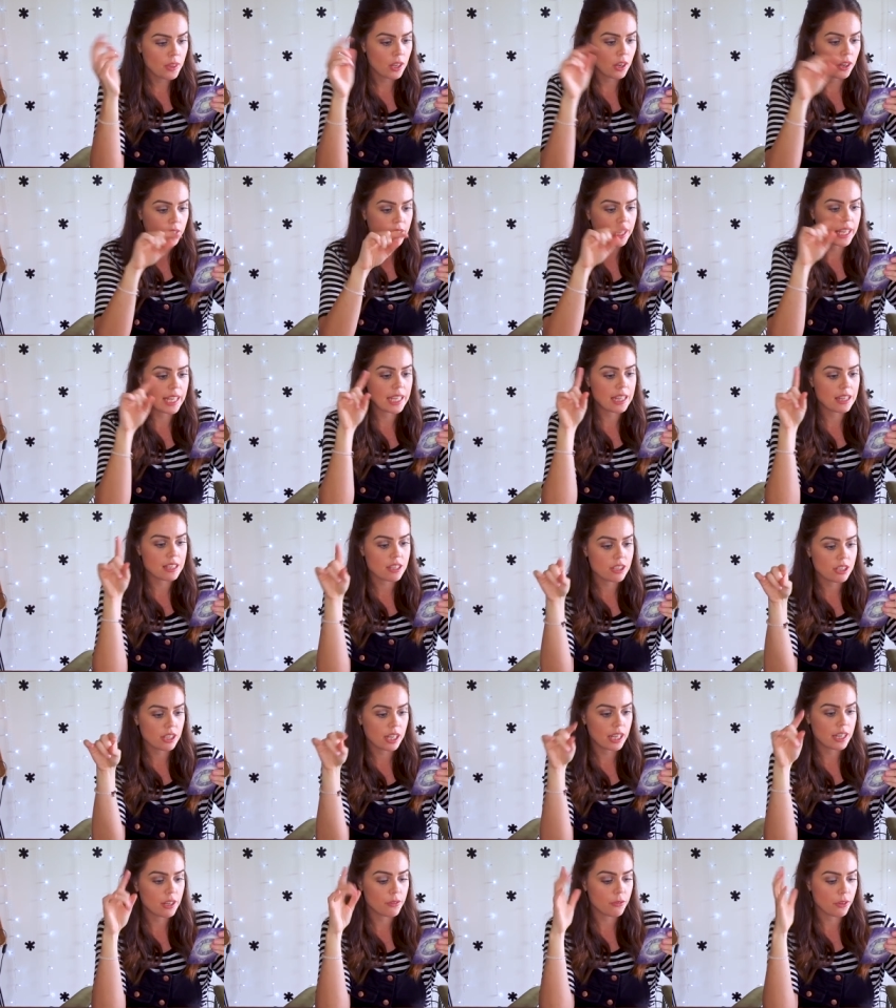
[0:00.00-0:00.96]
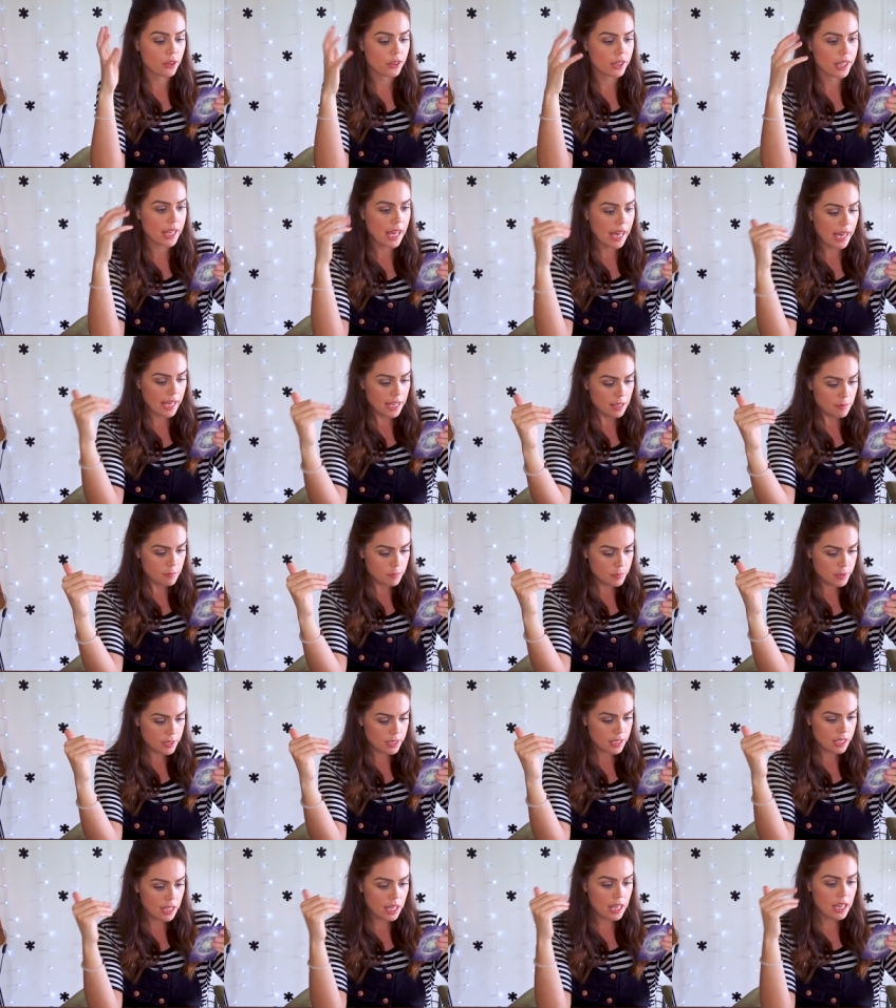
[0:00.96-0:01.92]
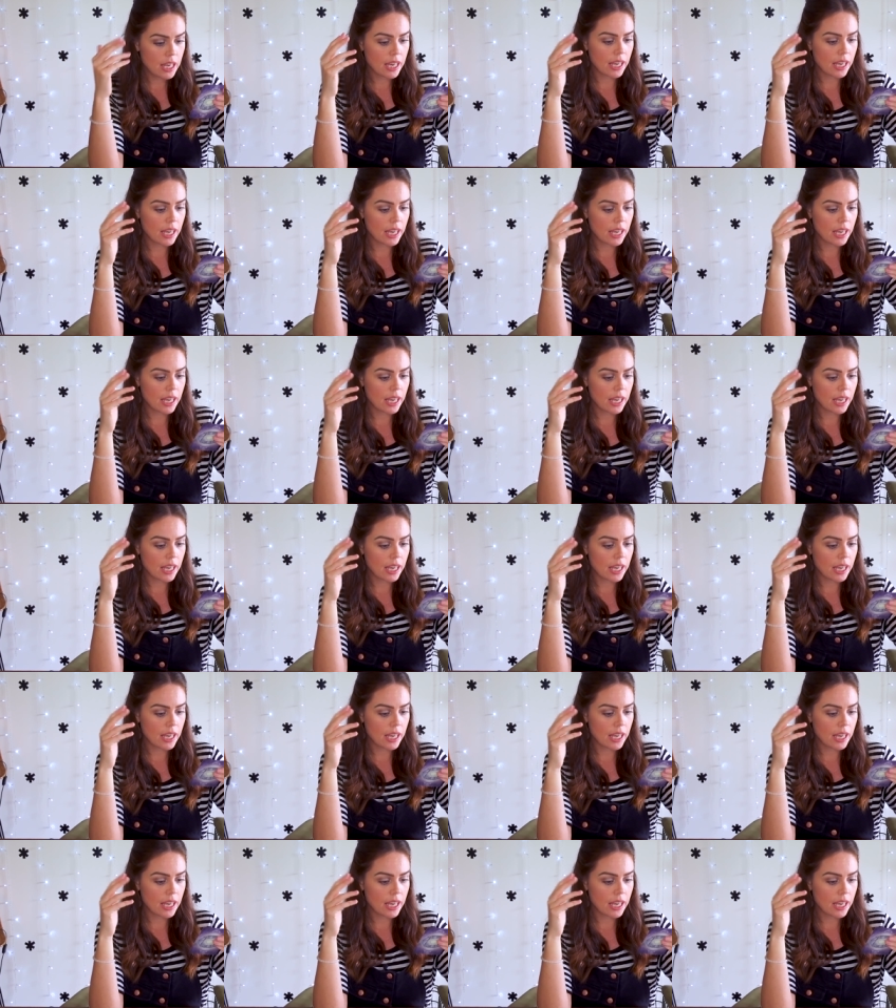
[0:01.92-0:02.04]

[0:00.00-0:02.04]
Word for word: on either side of her capes.